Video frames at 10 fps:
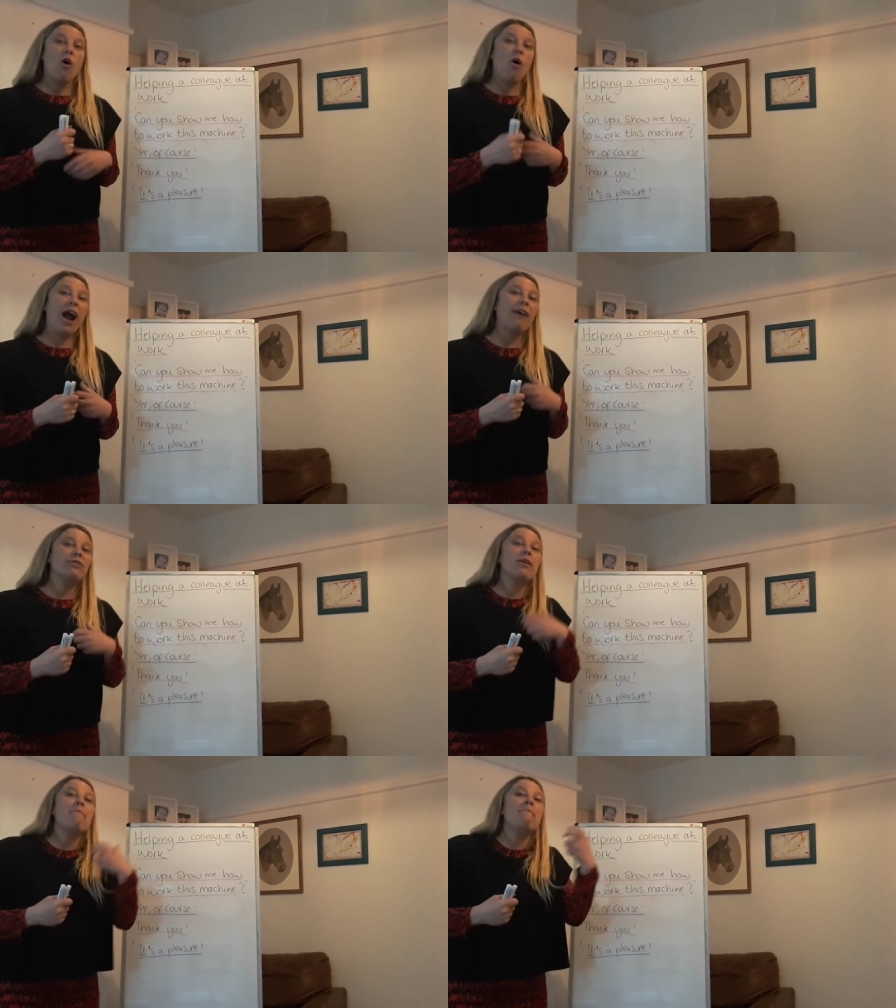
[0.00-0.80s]
or how
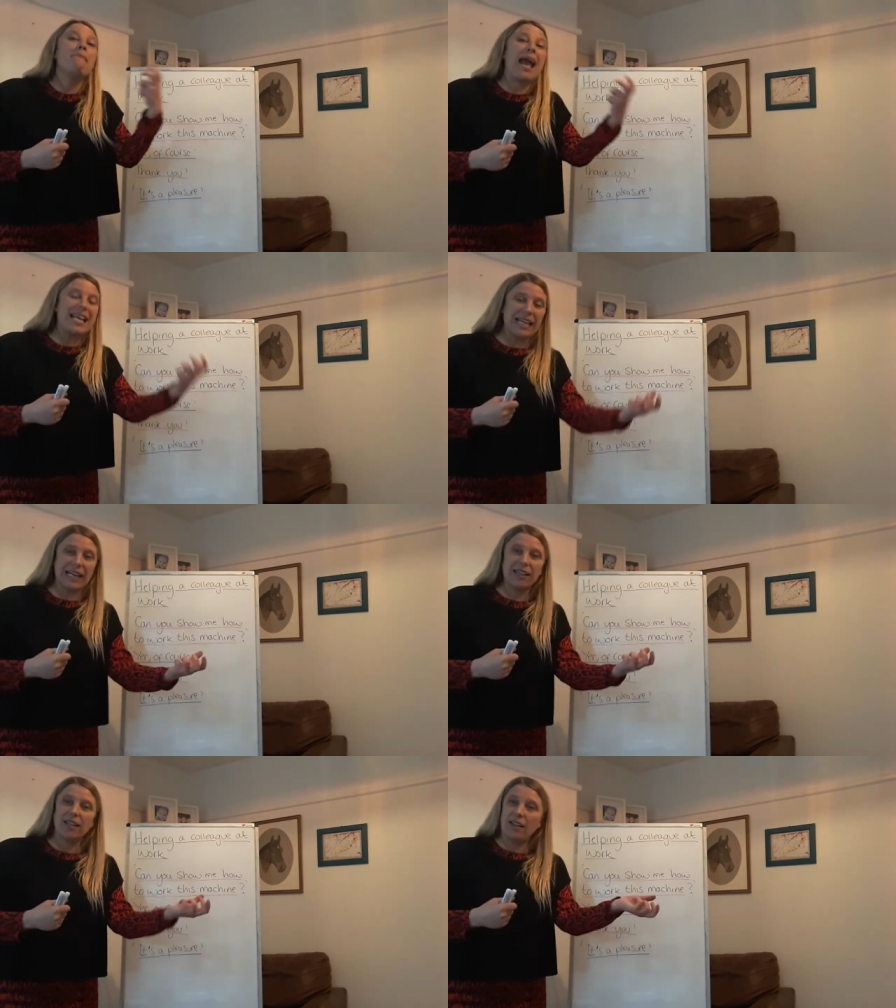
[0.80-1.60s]
to
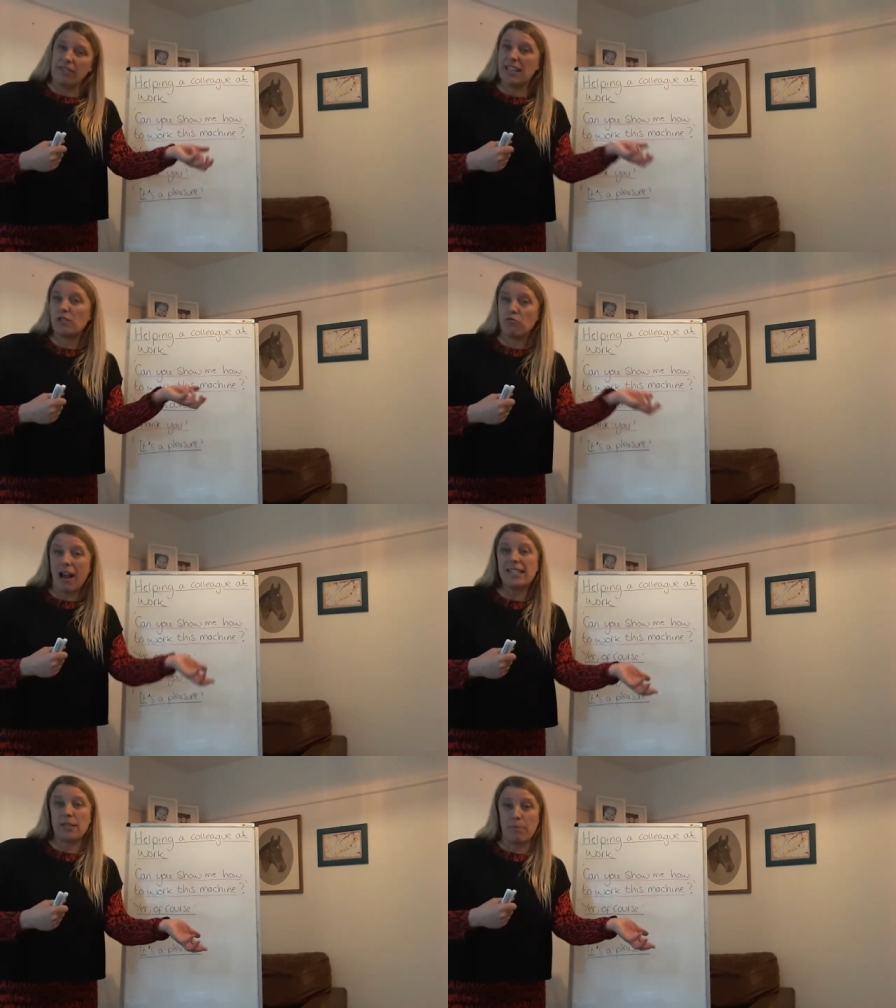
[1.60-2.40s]
make this
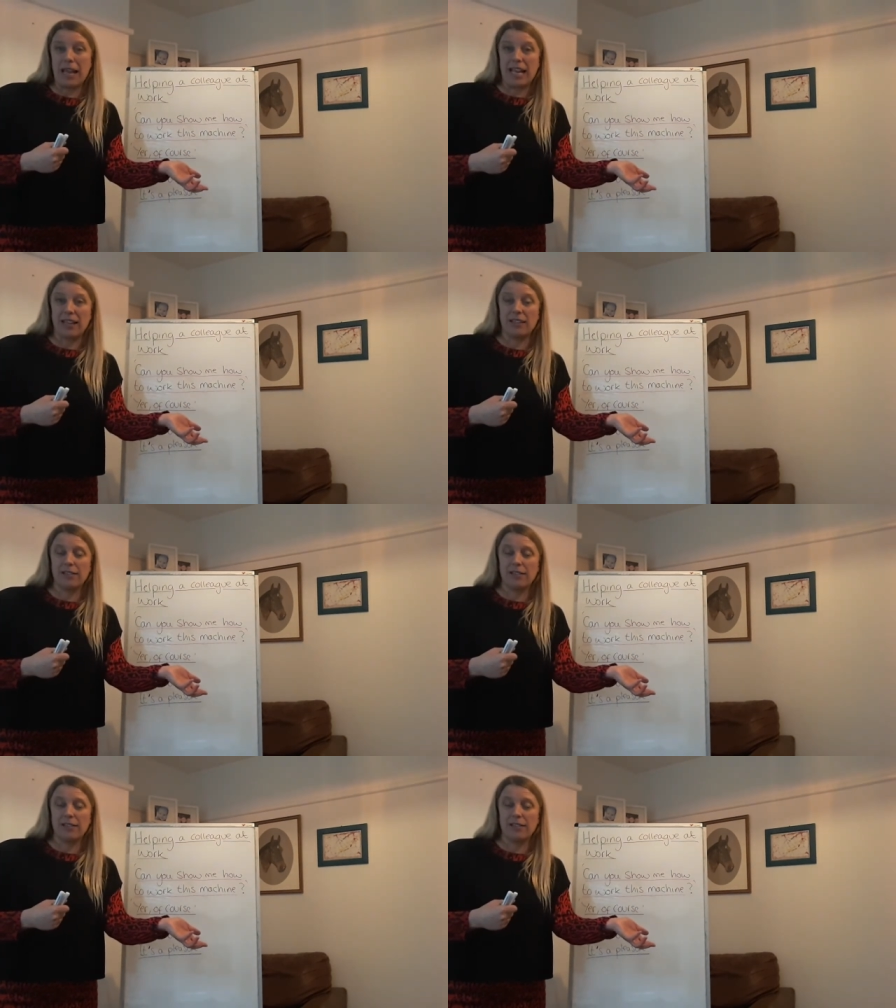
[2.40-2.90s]
recipe?